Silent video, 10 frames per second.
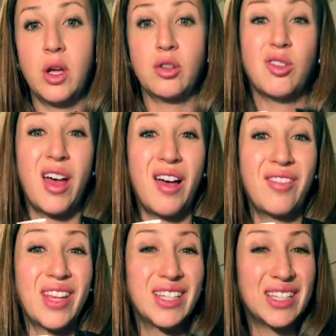We also have
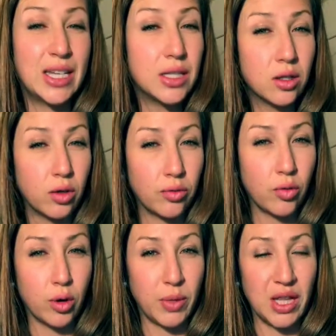like seasonal
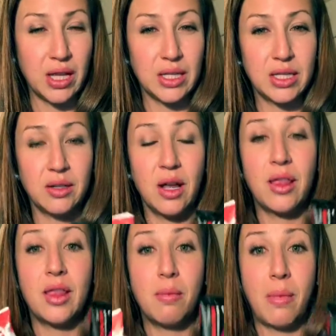formulas,
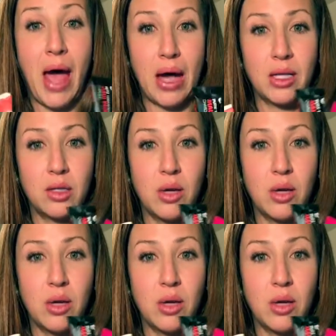the max.